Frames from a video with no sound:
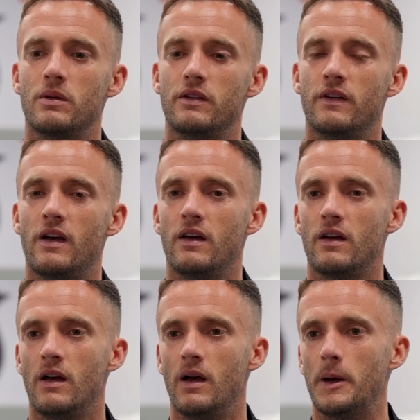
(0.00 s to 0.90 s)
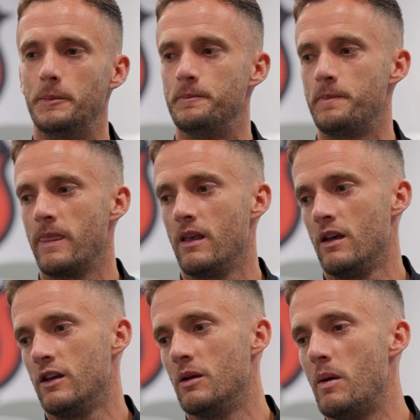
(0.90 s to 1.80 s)
probably fair.
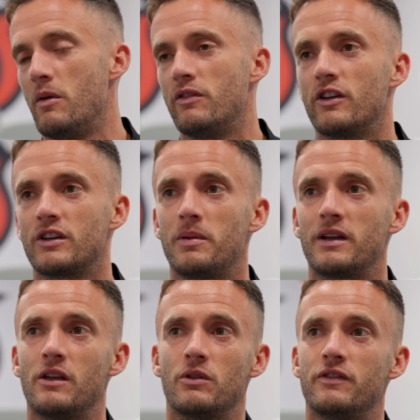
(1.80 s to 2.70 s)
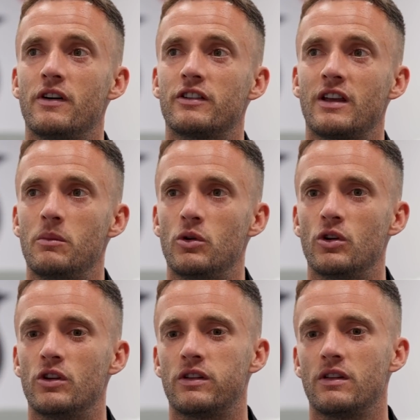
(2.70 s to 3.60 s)
You know, maybe my first couple of games when I first came were
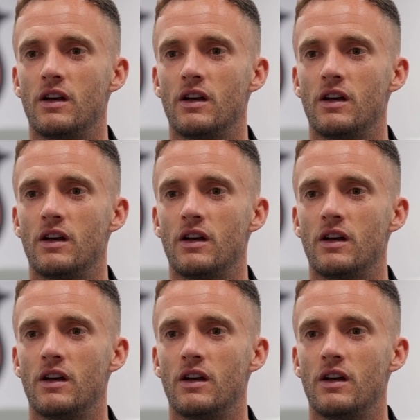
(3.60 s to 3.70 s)
good